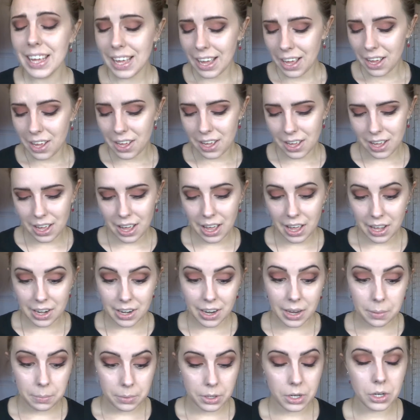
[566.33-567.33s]
and
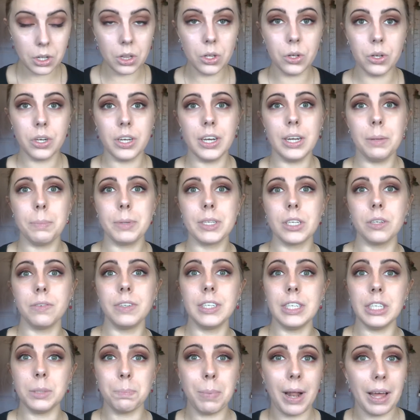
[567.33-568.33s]
I'm going to look at it, because
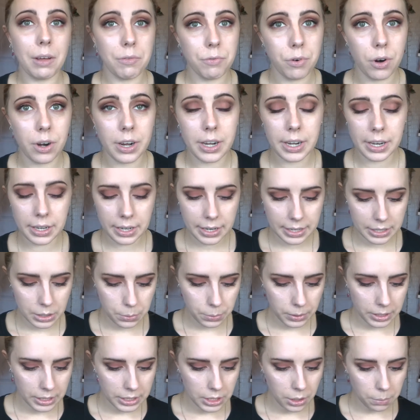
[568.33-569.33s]
obviously it's Black Friday next
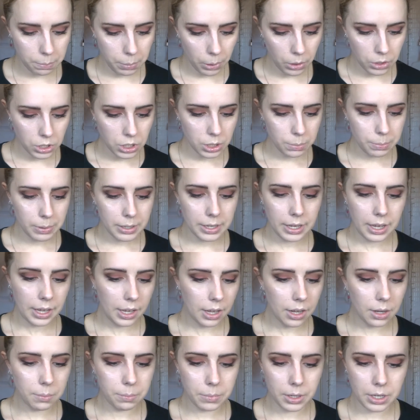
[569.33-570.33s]
week, so possibly
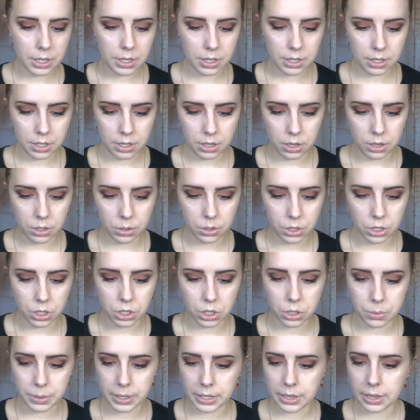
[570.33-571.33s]
I'm going to look at
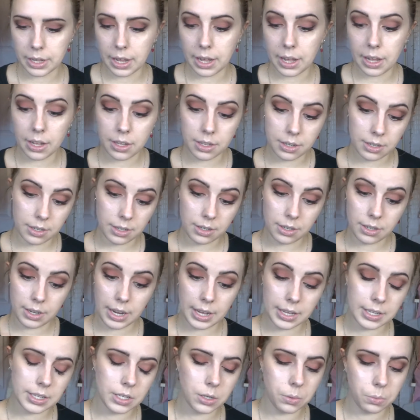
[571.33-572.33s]
doing that
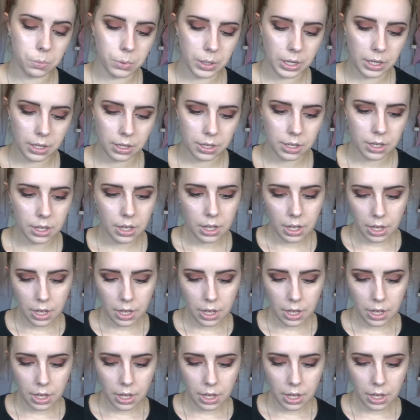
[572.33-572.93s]
next week.